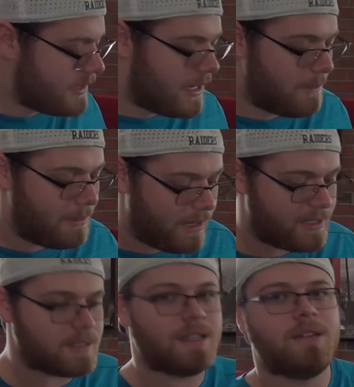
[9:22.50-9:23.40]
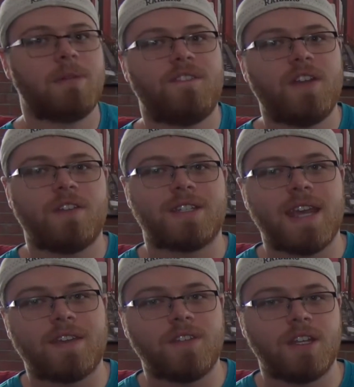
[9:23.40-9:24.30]
that I placed in my favorite
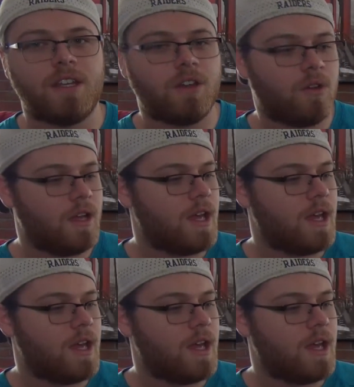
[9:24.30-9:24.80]
tech video